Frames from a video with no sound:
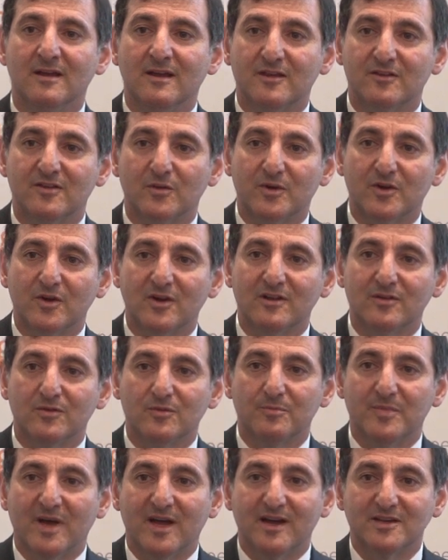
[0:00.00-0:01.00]
So we've got a
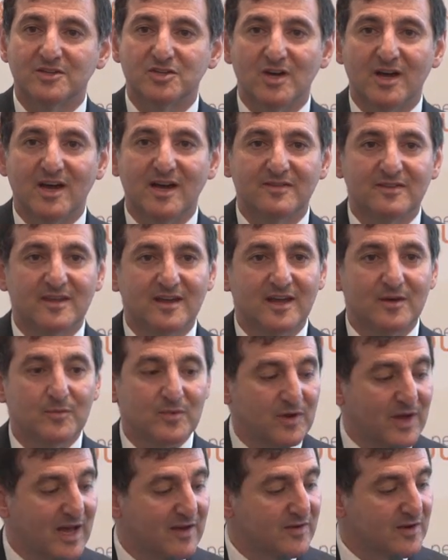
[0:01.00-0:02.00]
little bar chart there, and
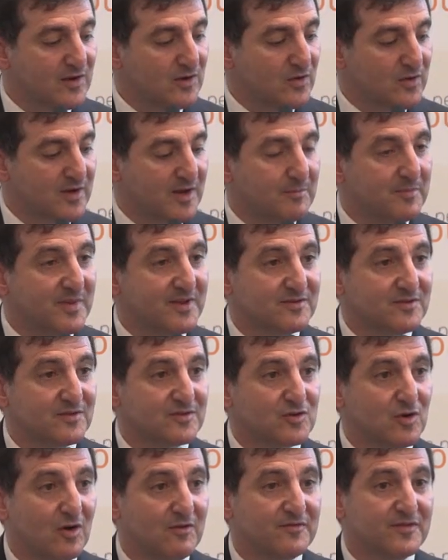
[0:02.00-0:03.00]
we're having a look at
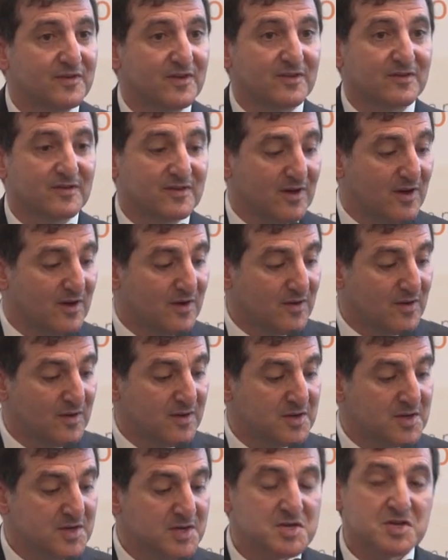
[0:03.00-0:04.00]
business confidence. So
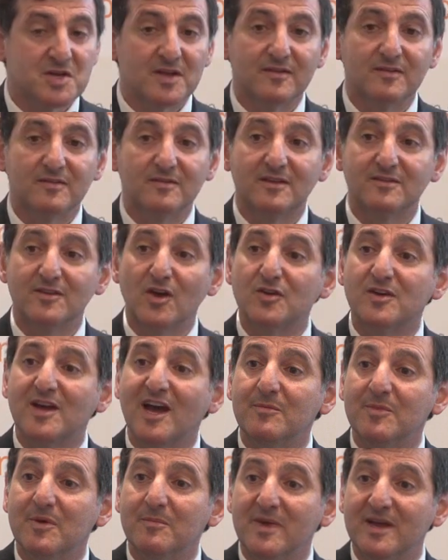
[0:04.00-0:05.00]
there's
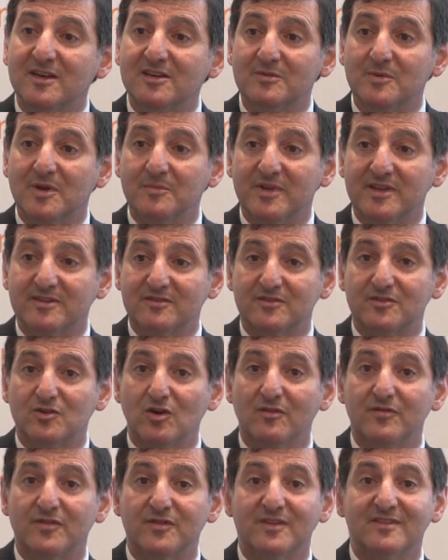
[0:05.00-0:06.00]
okay momentum in business
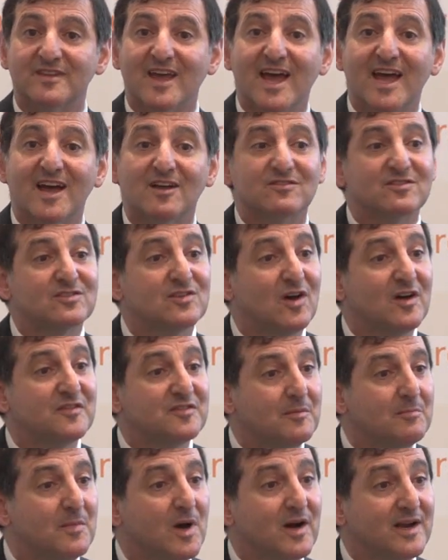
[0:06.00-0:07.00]
confidence
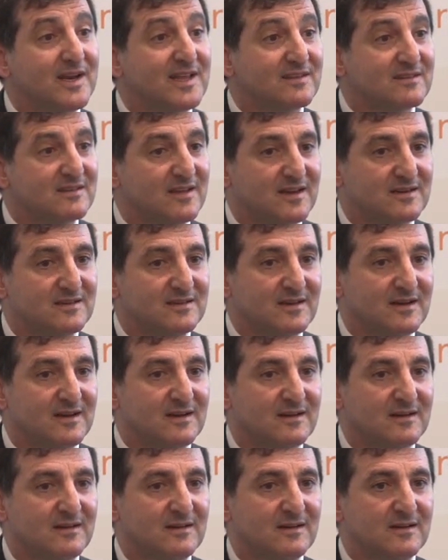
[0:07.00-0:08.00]
outside the mining sector.
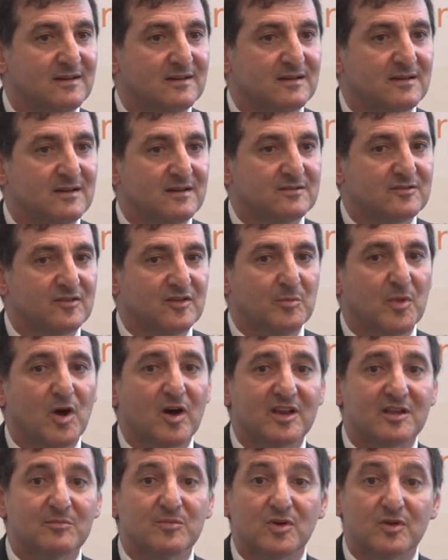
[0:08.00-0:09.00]
So the
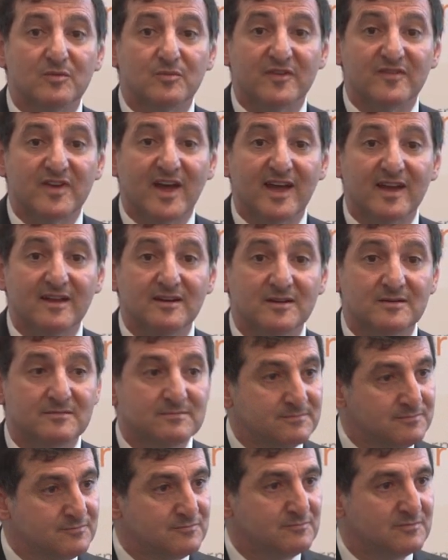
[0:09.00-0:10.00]
mining boom we've had,
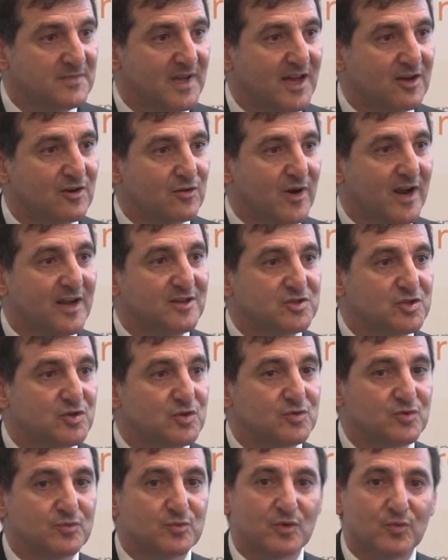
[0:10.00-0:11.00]
our
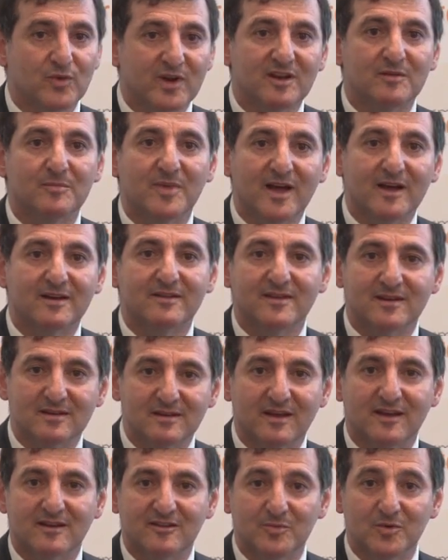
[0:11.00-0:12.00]
grandchildren will read about it in
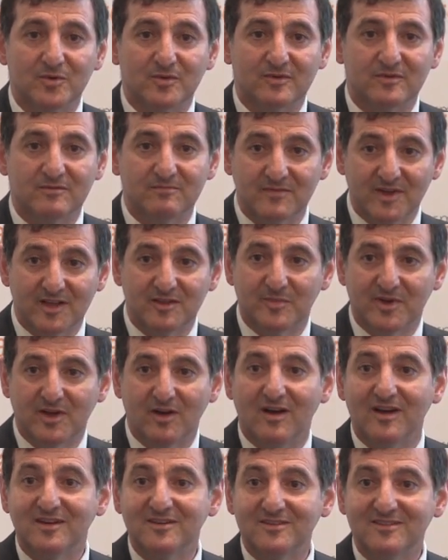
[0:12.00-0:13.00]
textbooks. It's
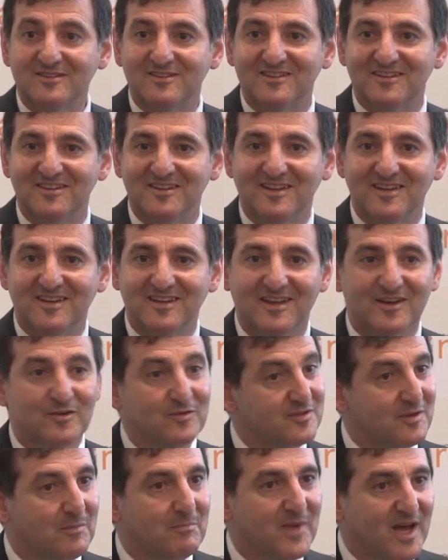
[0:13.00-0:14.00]
behind us. It
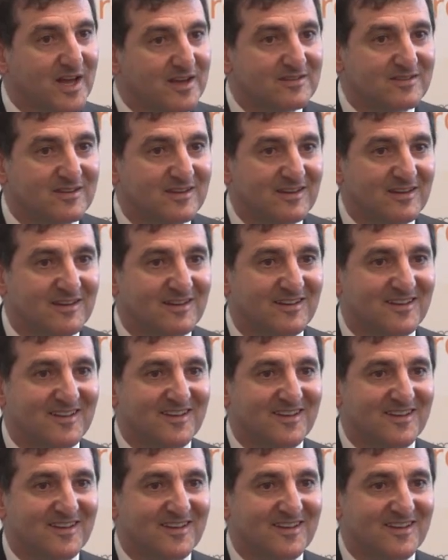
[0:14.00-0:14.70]
was amazing.